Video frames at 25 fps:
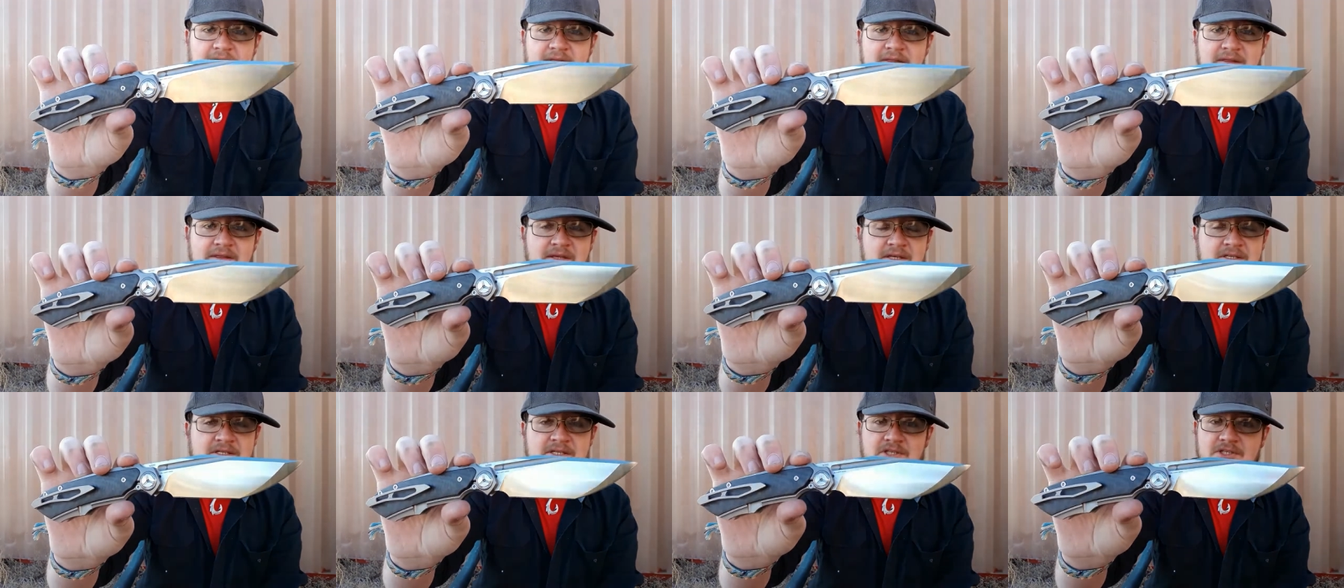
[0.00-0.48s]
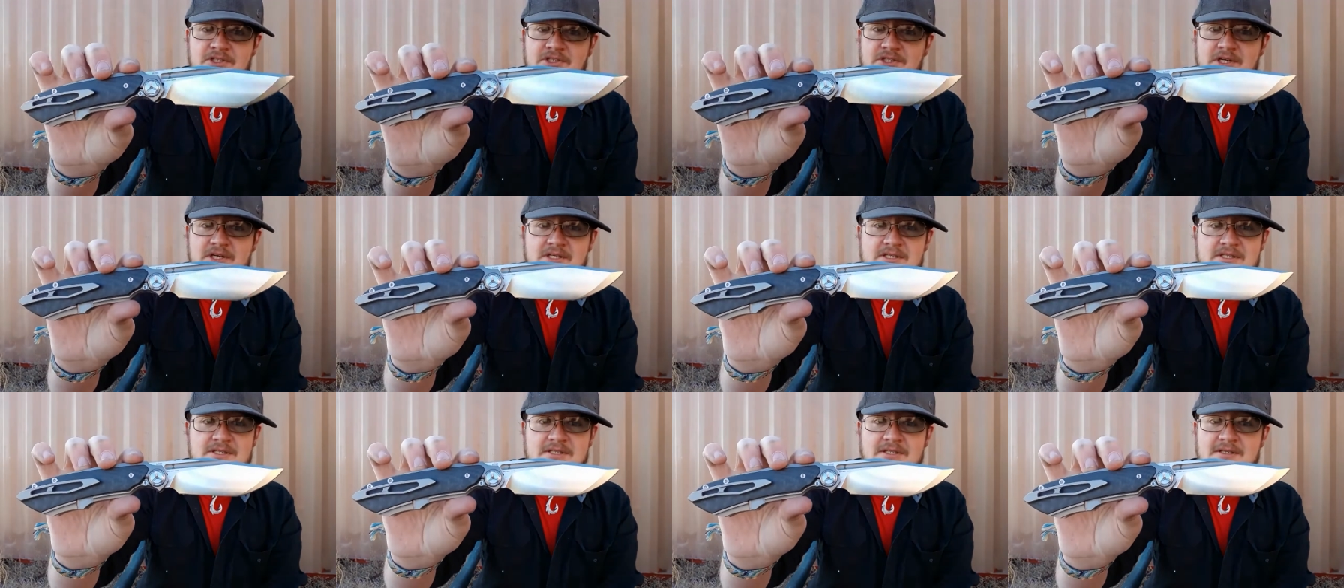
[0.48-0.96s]
this is
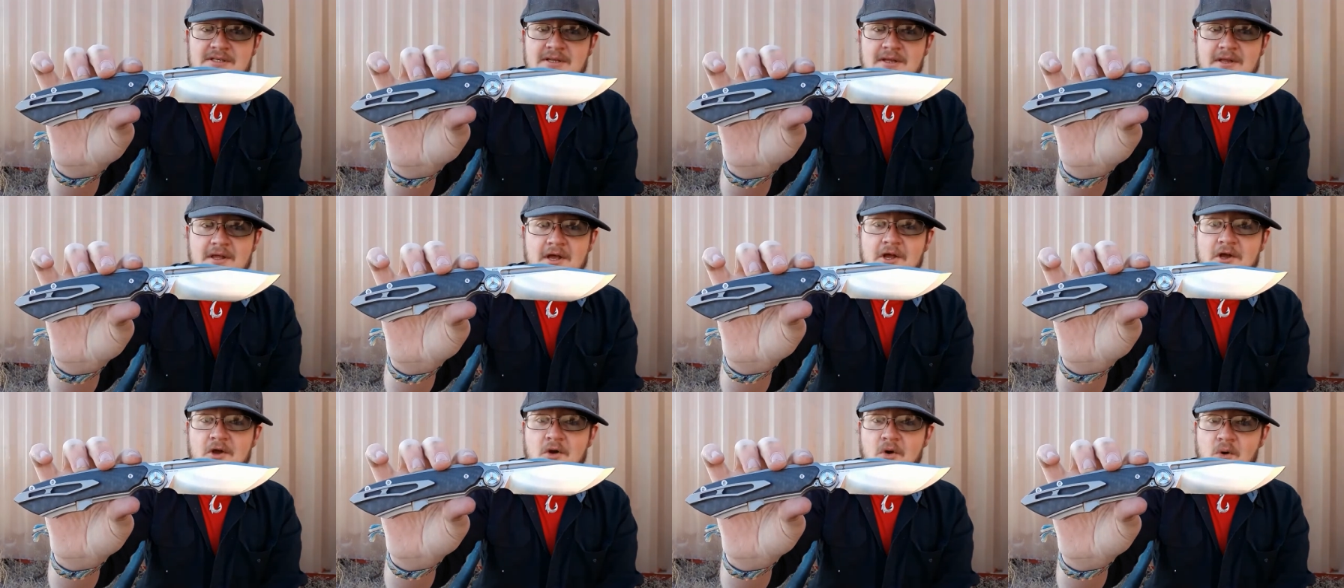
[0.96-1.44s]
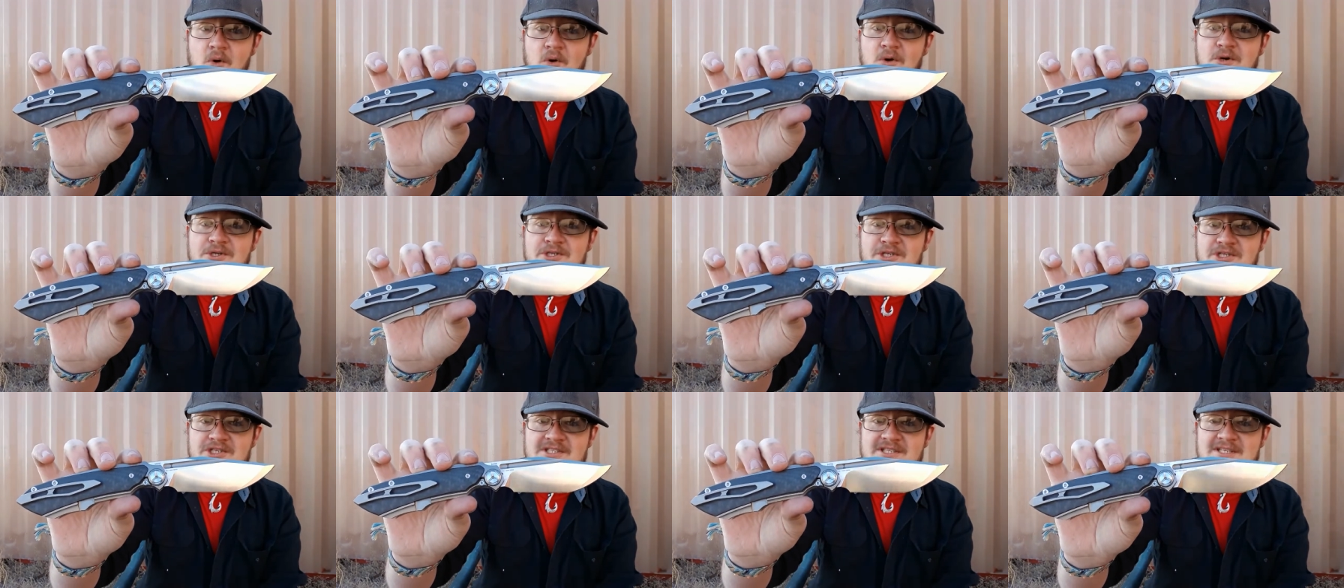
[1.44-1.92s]
just a
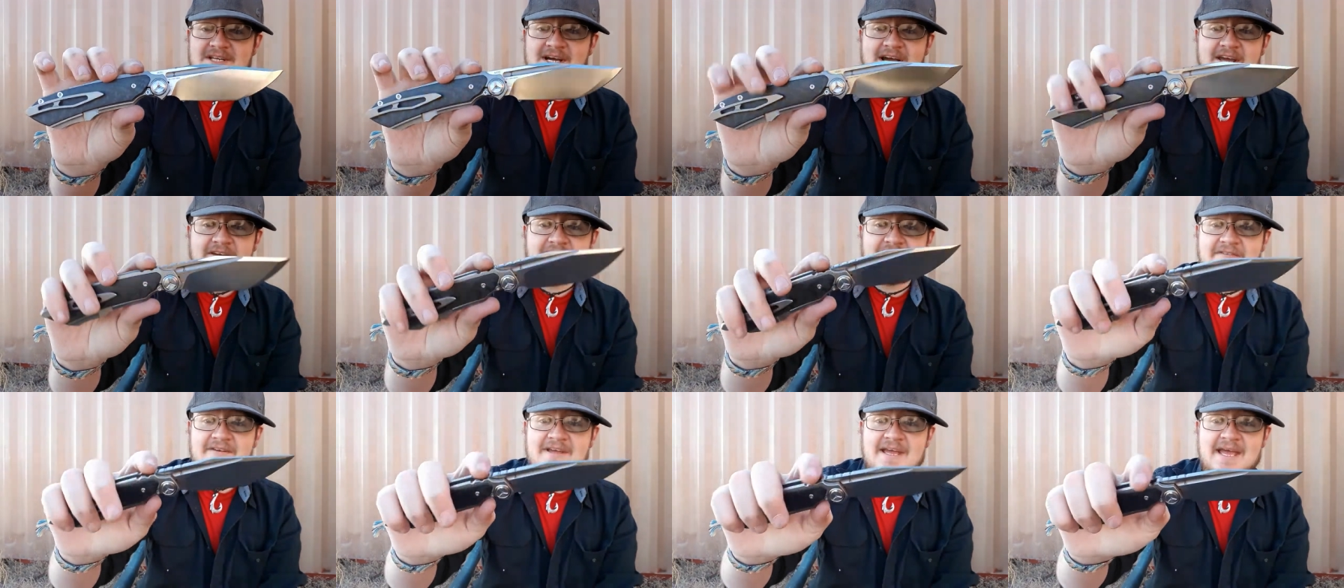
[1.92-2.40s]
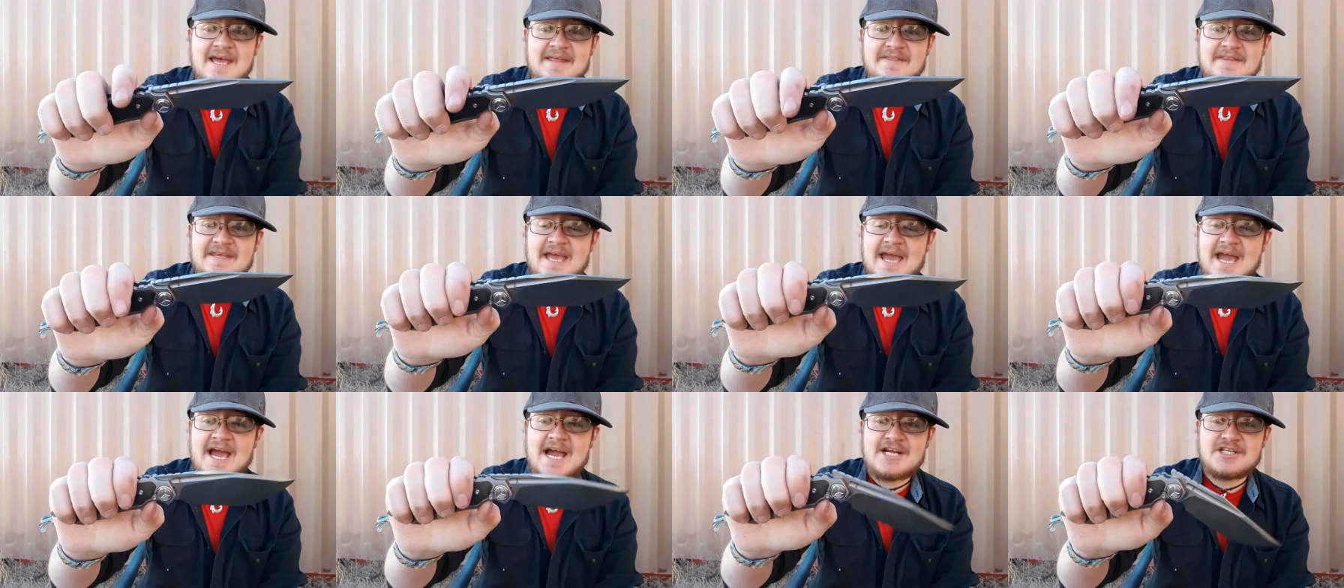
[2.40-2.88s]
gorgeous knife. And
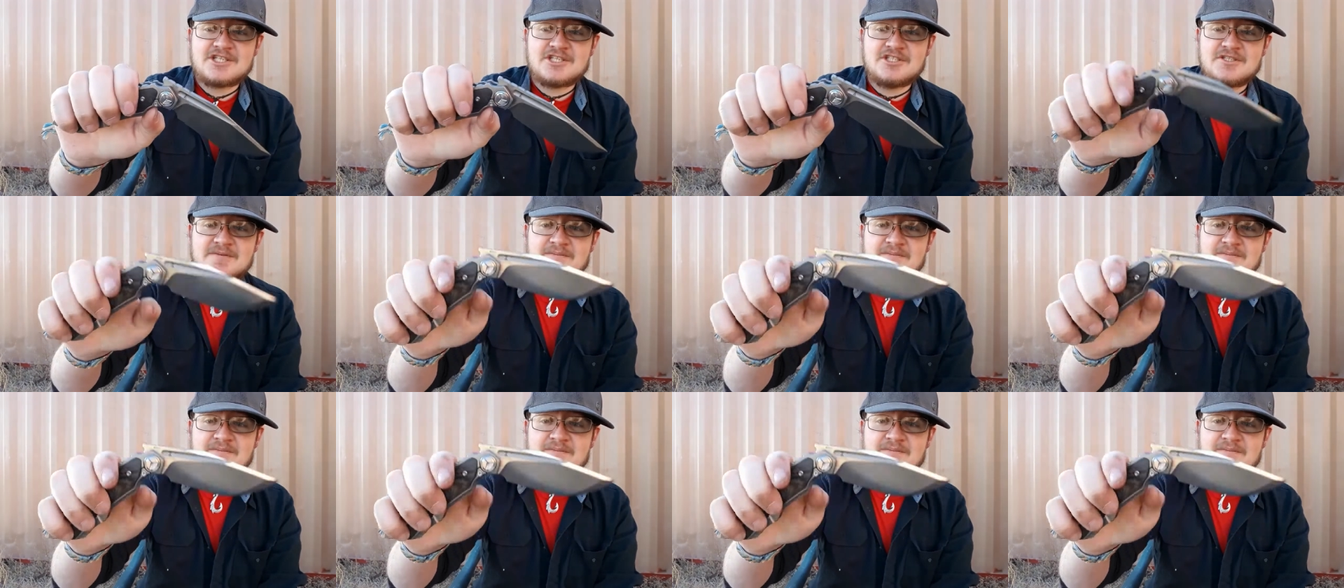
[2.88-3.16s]
the action's